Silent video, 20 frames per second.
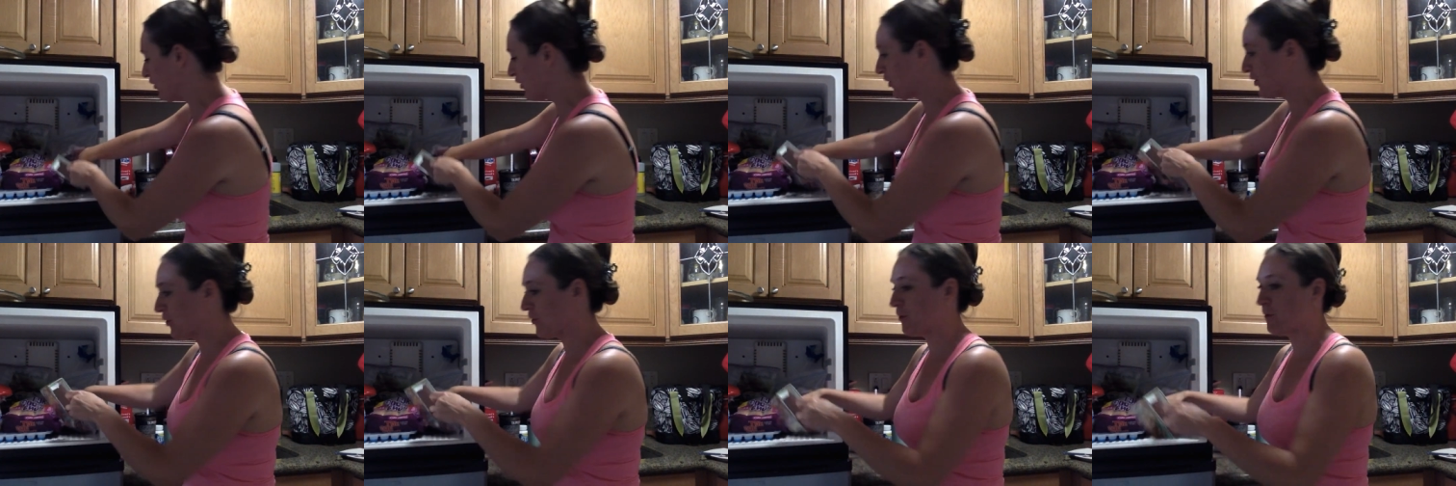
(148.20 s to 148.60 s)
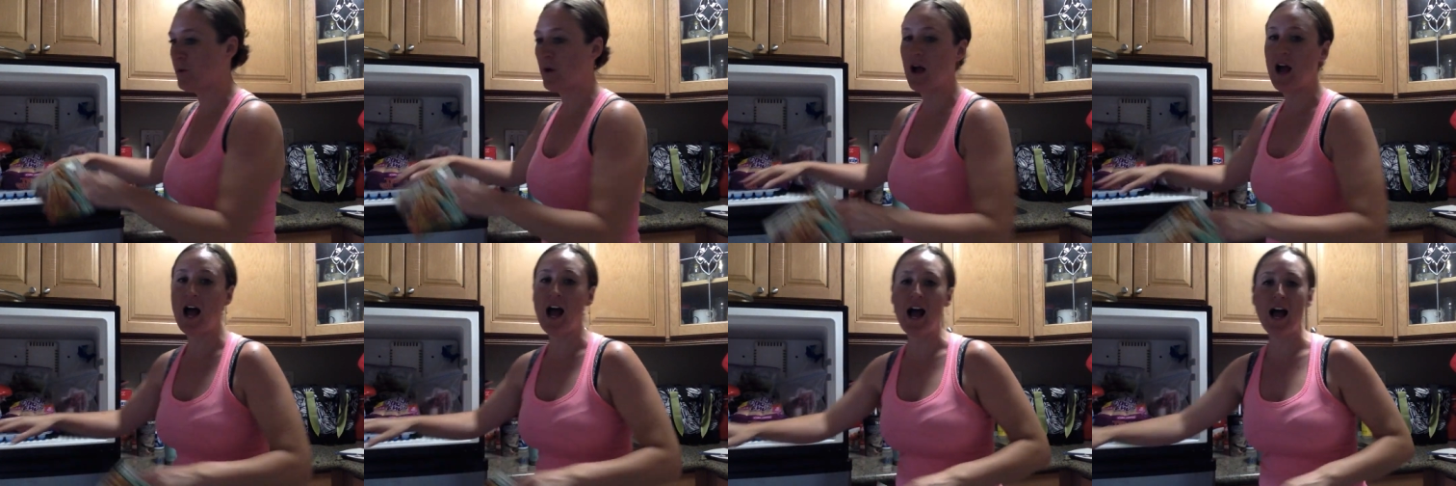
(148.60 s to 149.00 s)
to,
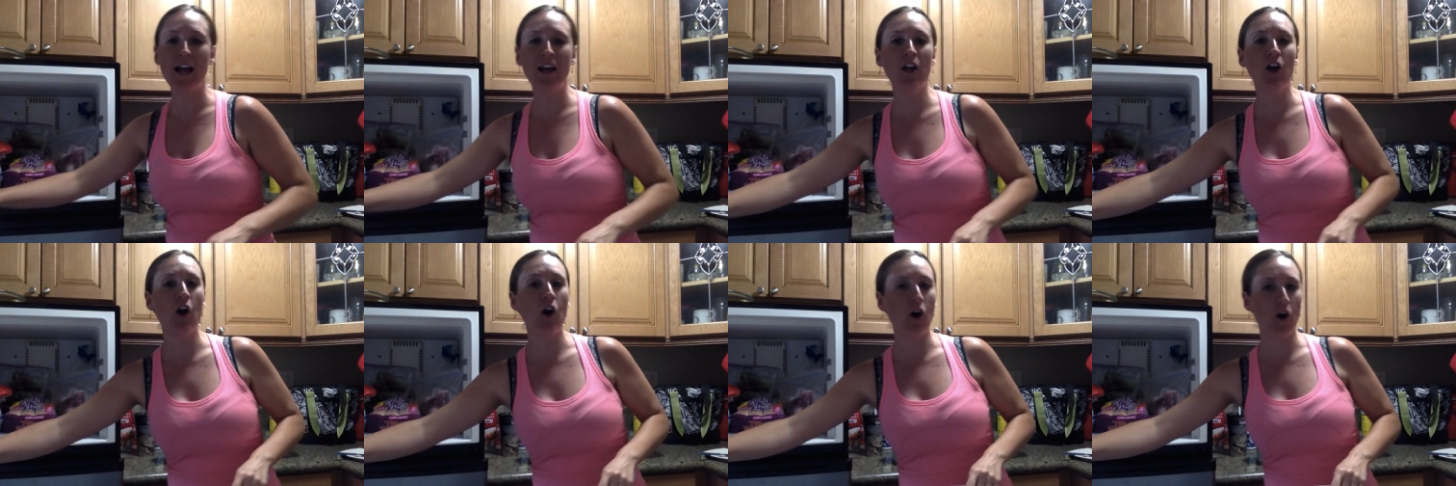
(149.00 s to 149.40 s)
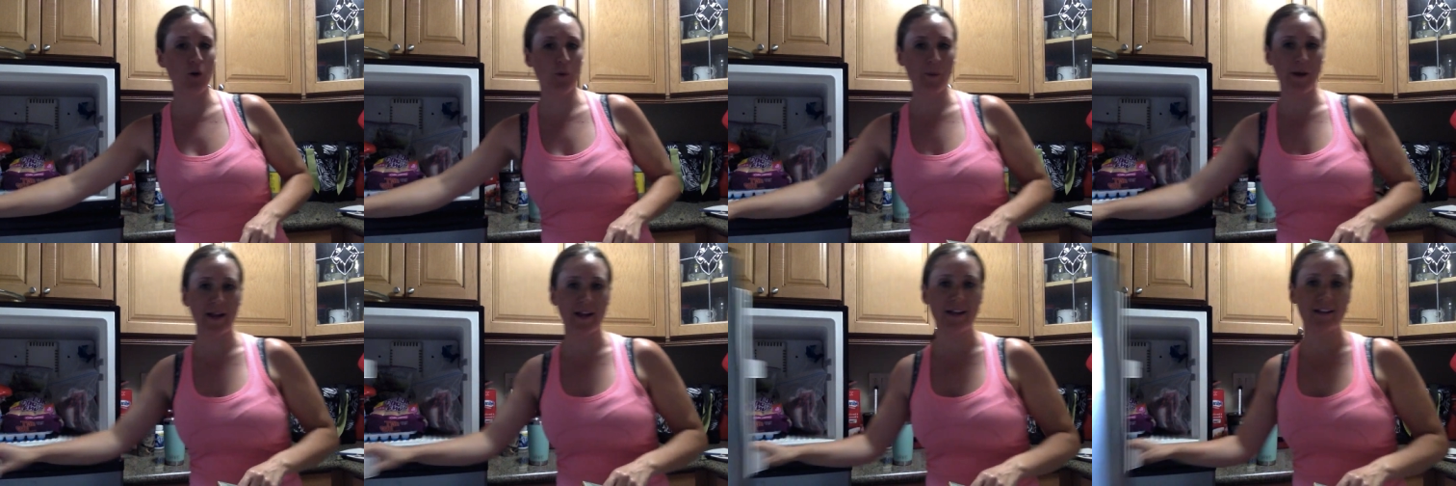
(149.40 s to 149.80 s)
I
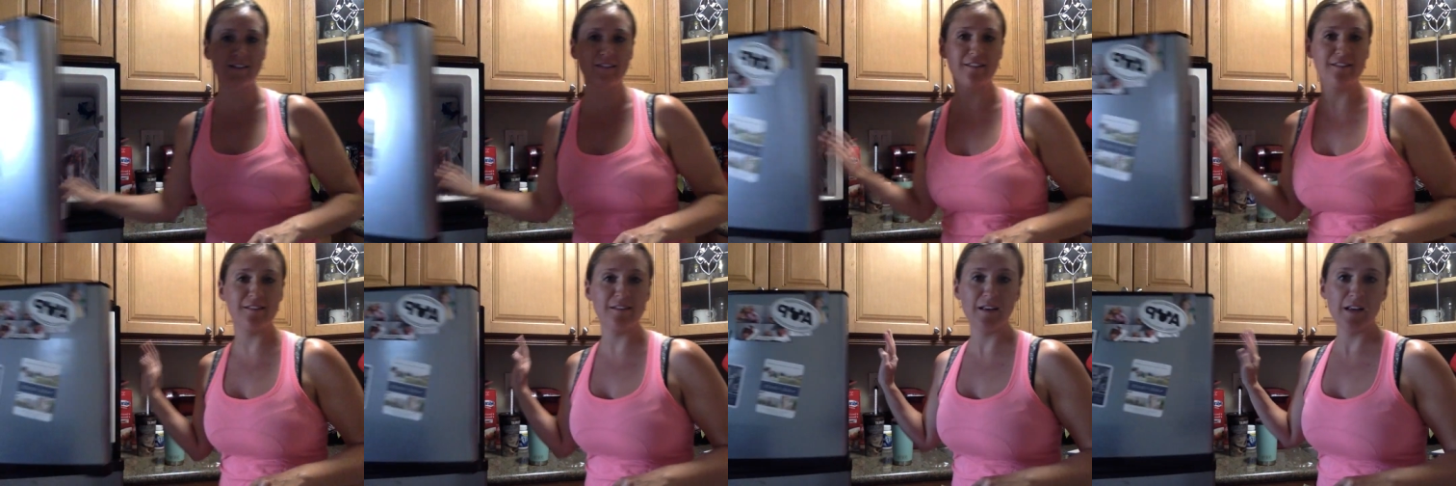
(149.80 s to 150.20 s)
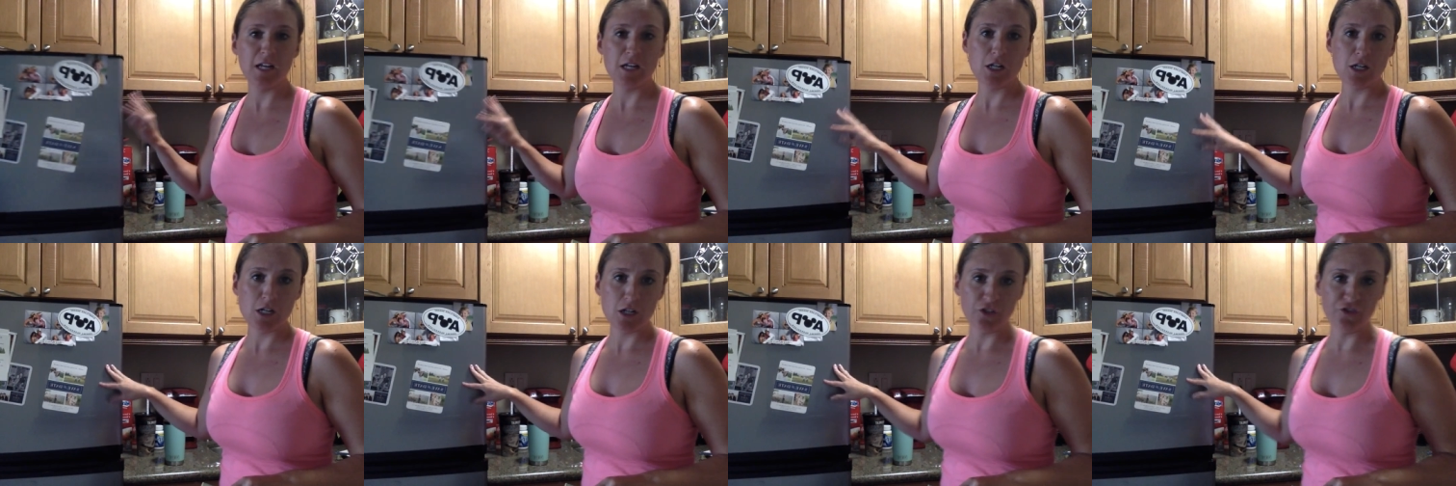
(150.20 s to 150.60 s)
always
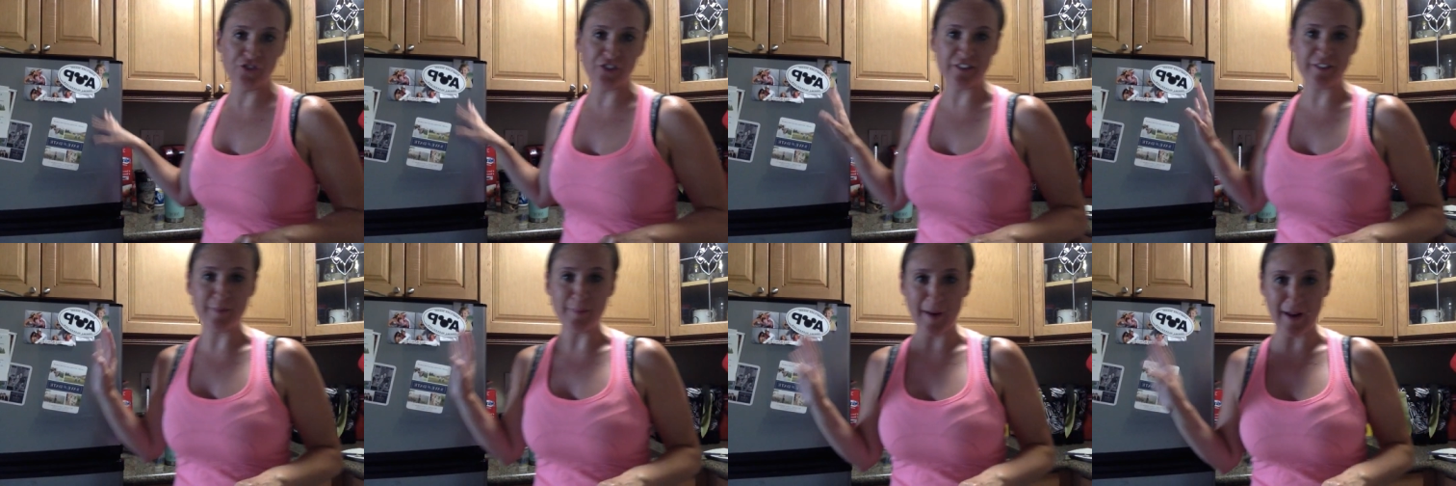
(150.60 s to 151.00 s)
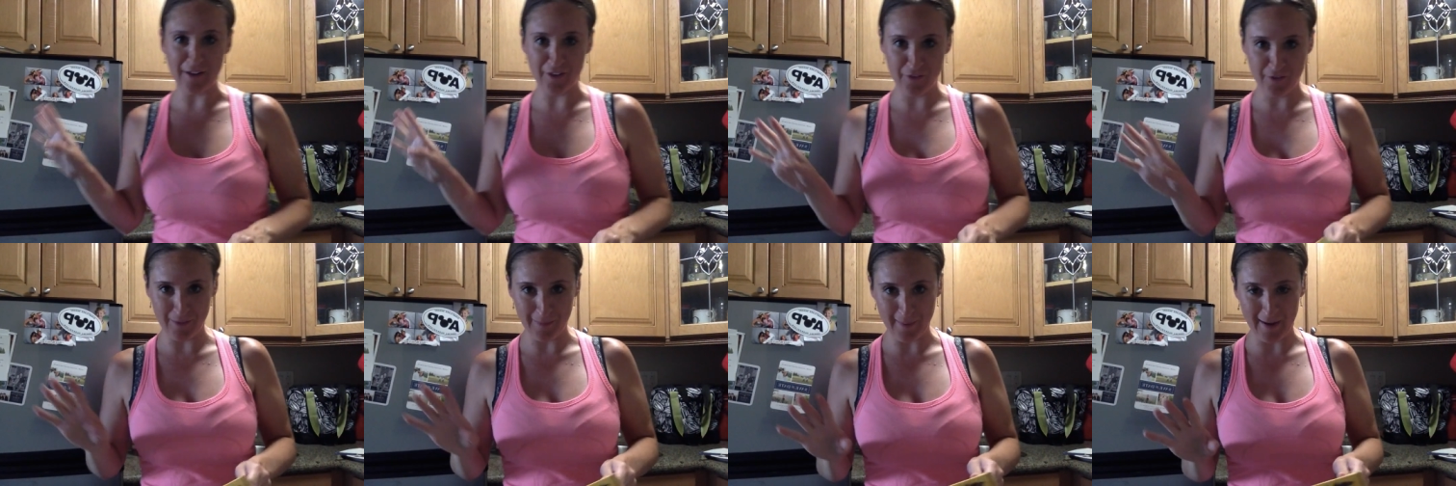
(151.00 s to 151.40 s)
just
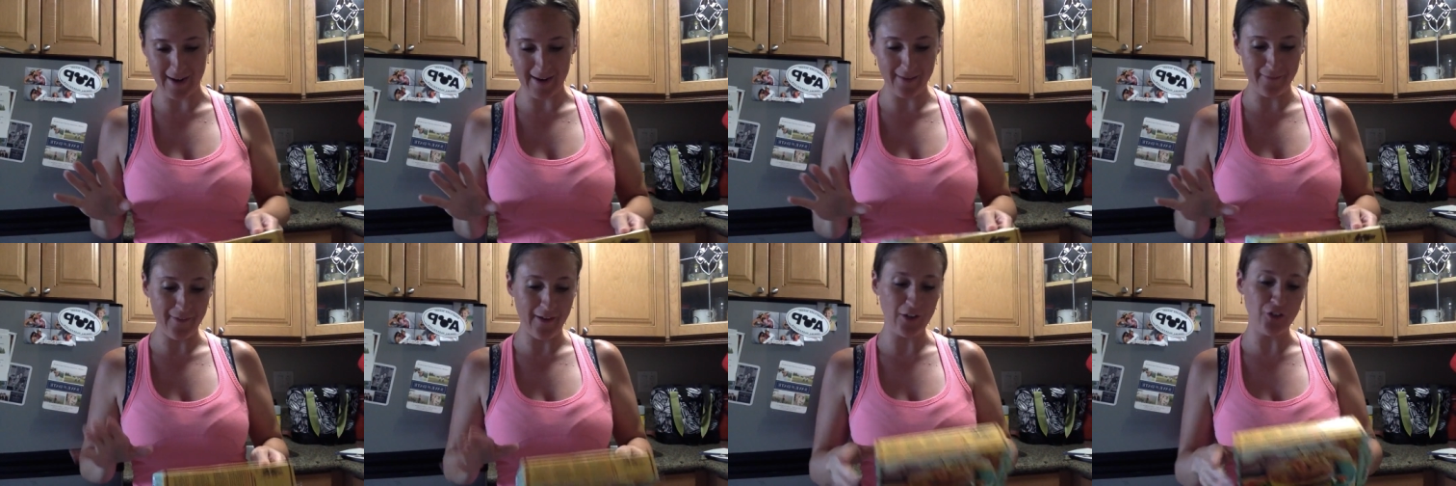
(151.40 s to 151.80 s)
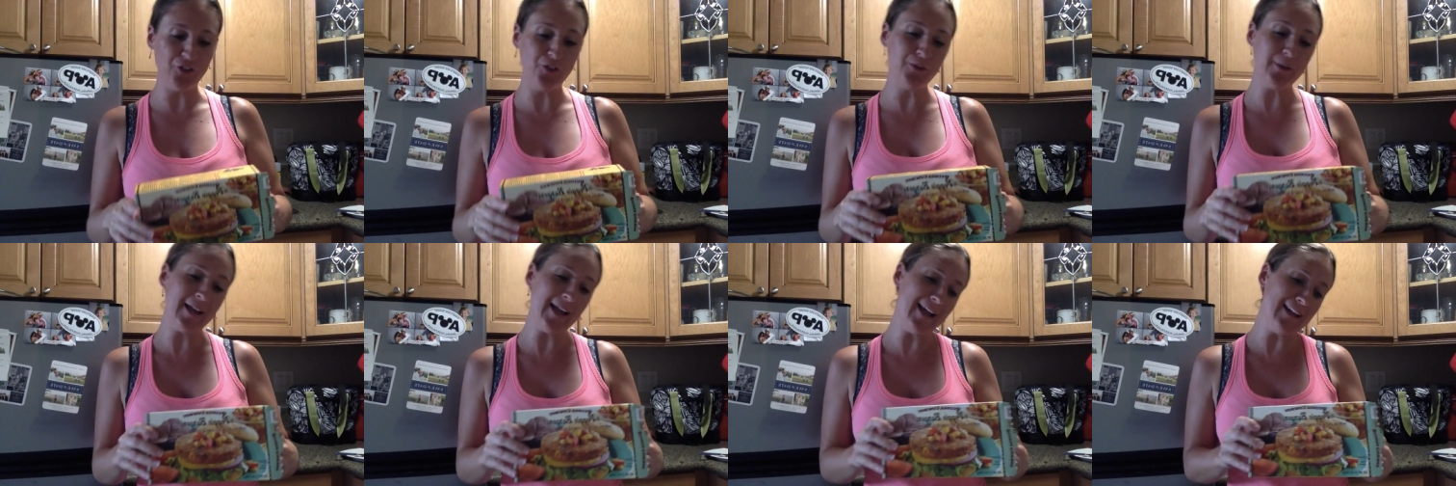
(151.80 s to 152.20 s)
microwave.
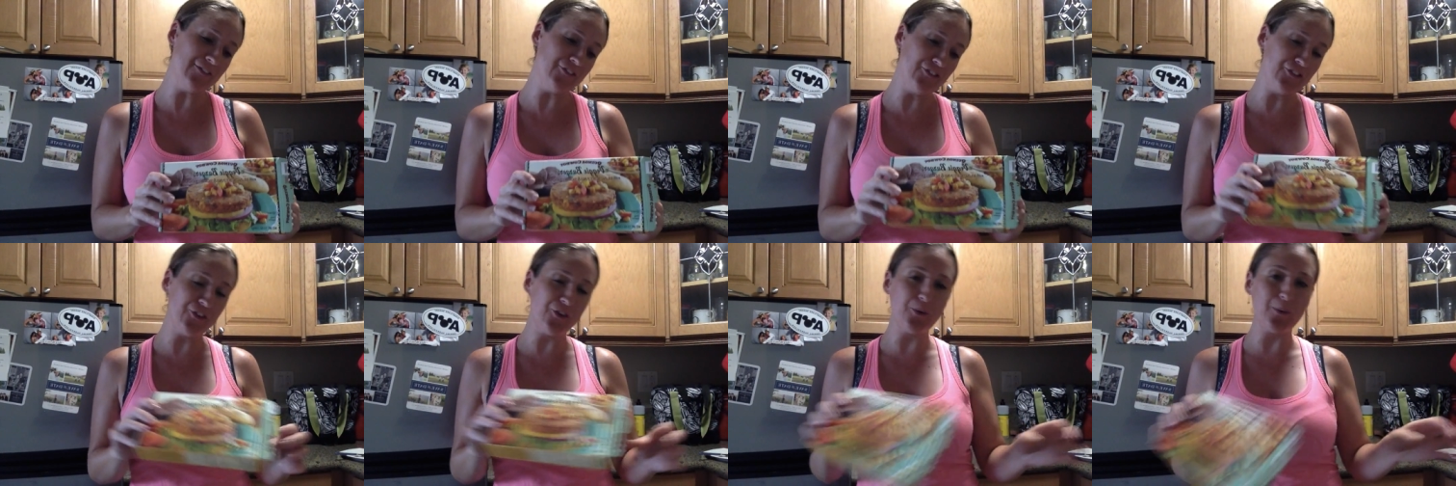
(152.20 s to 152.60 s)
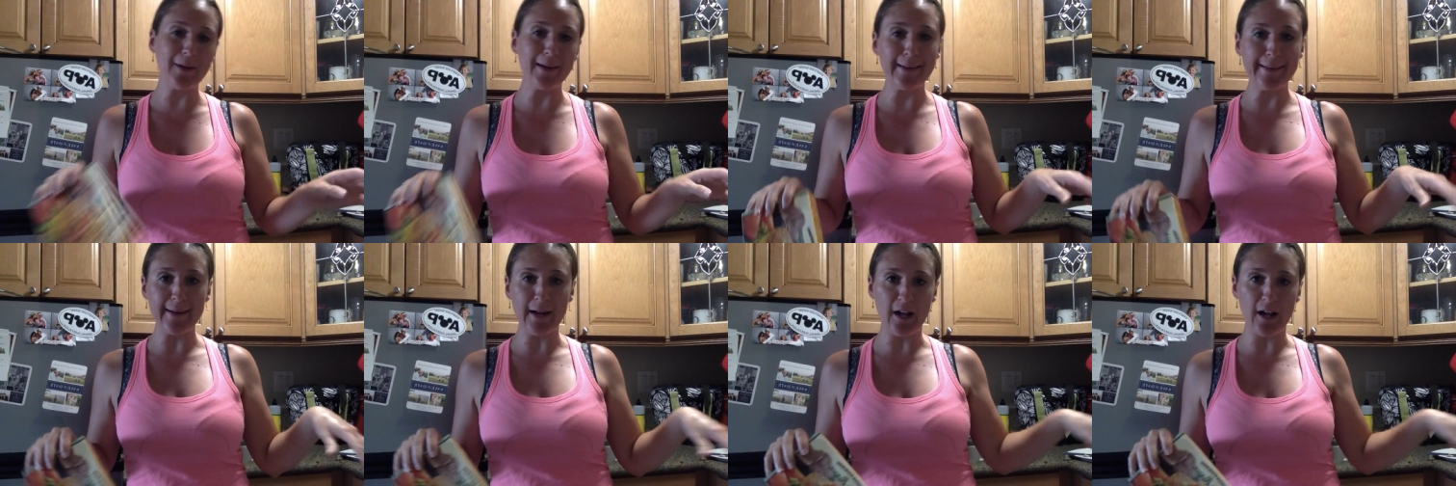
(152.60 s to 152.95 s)
You can do it